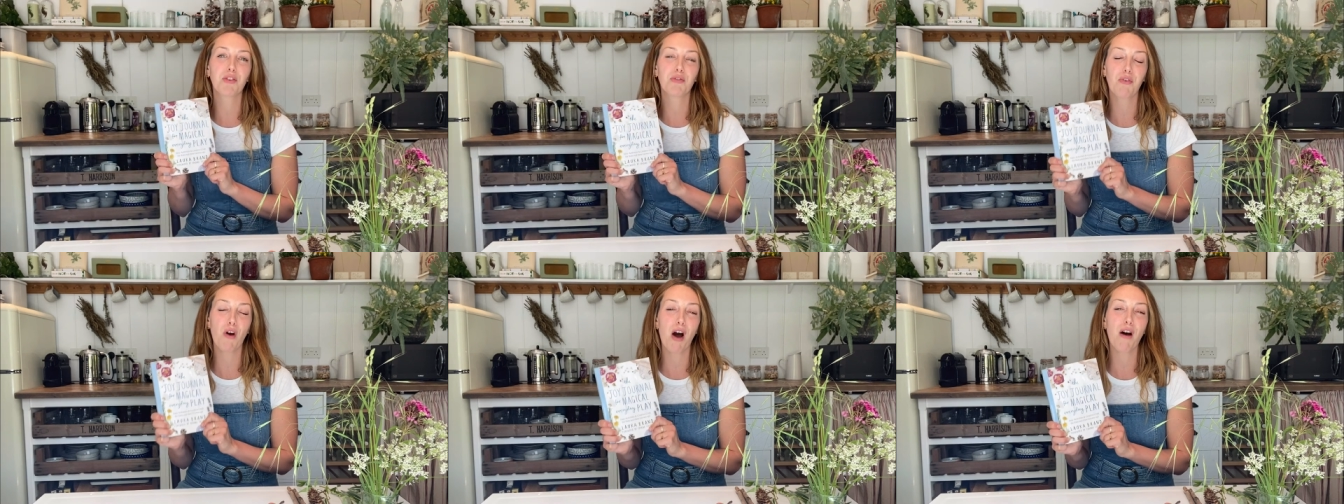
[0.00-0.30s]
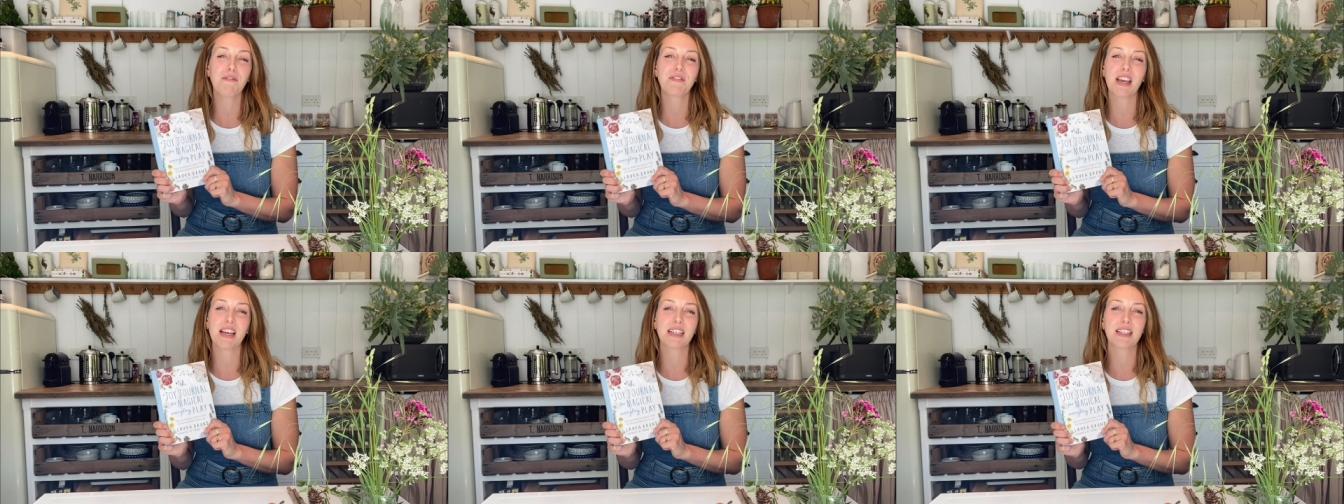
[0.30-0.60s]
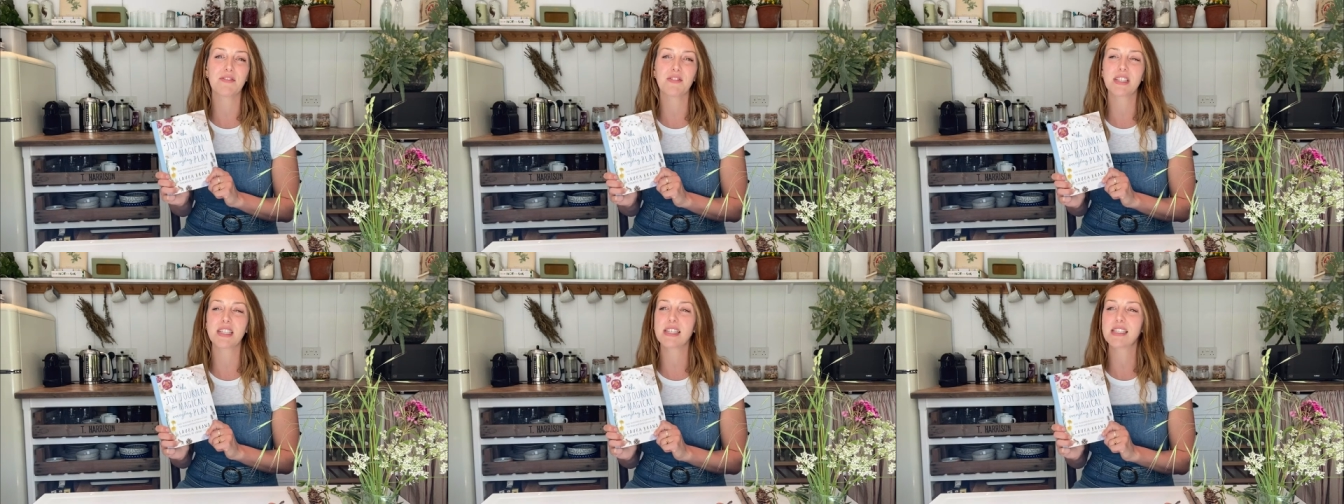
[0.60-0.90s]
craft
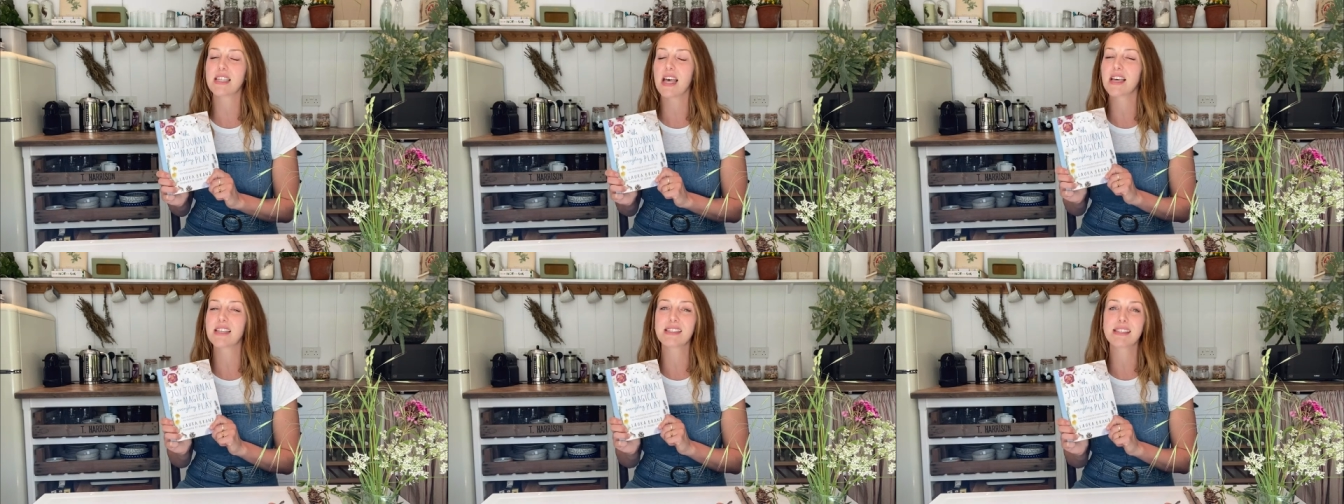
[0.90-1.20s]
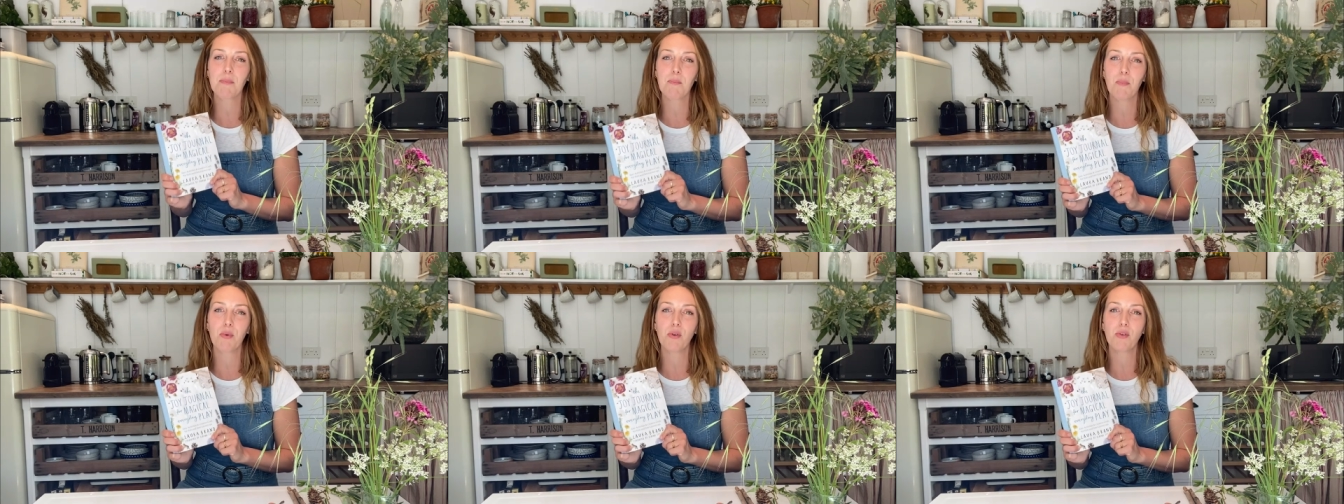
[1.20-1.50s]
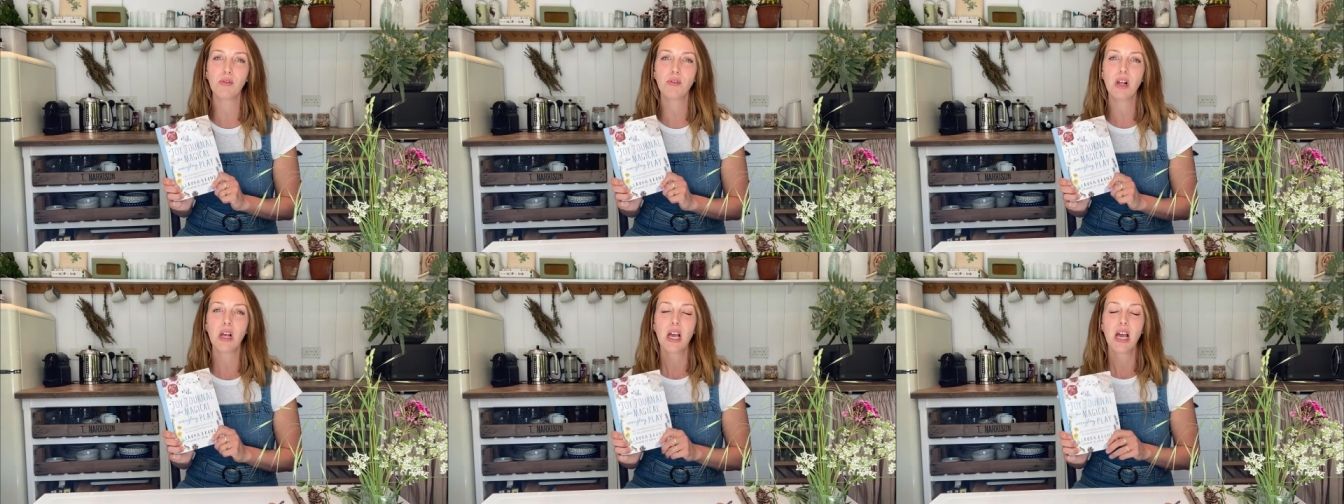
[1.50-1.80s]
activities that are
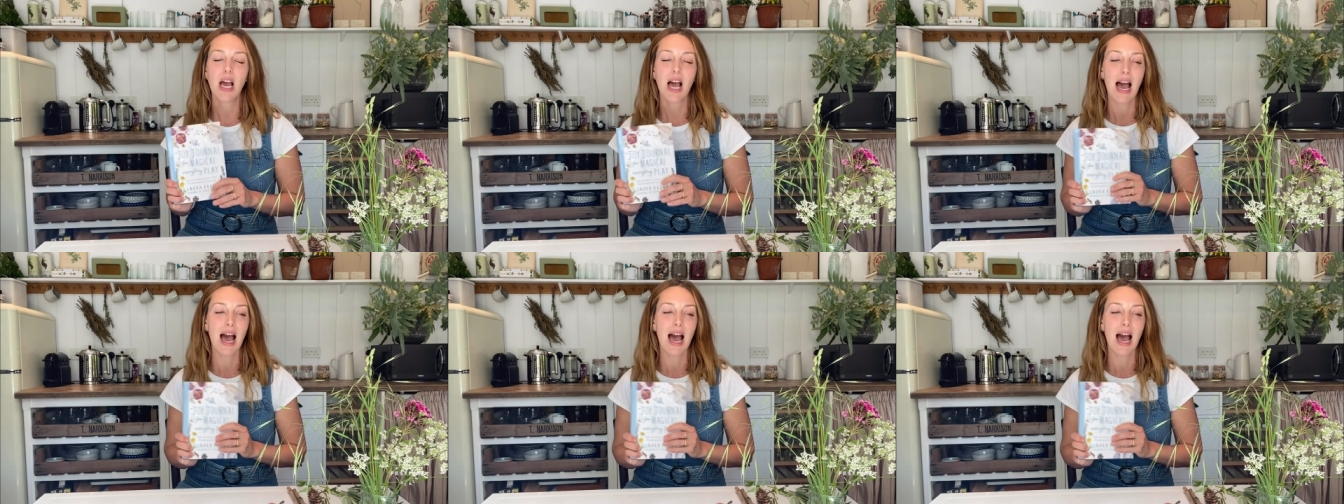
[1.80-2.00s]
simple